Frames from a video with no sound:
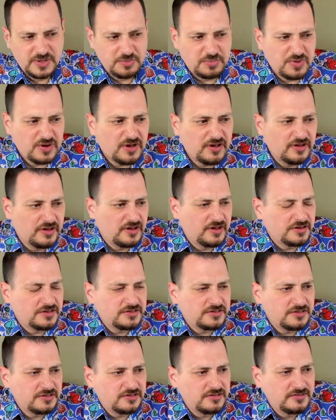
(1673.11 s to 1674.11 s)
Probably got
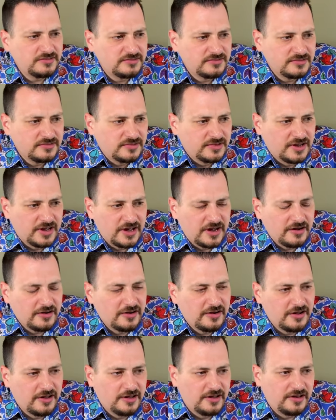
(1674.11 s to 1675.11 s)

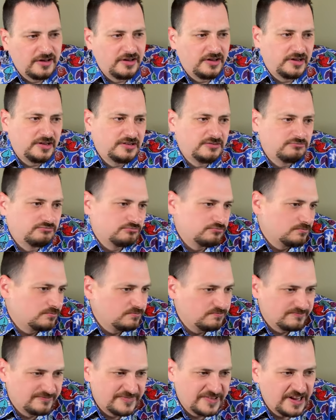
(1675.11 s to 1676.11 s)
carried
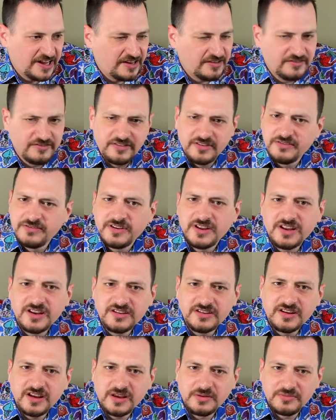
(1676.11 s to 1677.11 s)
10,
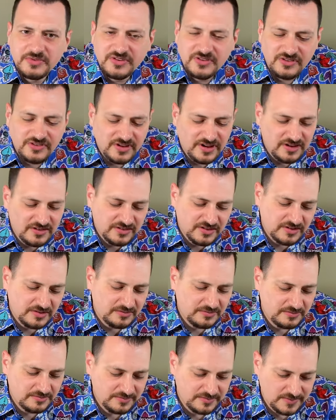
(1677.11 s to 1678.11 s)
15 times a
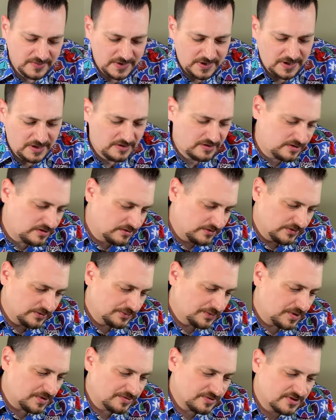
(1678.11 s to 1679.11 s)
season, and
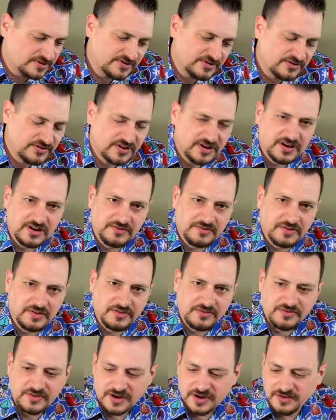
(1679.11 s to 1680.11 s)
sometimes I just take it for
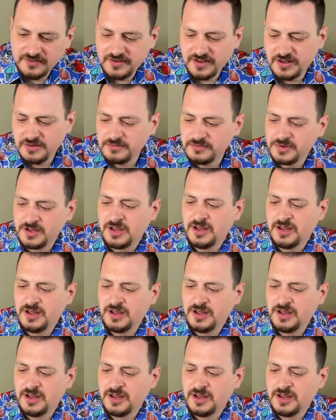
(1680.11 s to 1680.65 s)
the fun of it.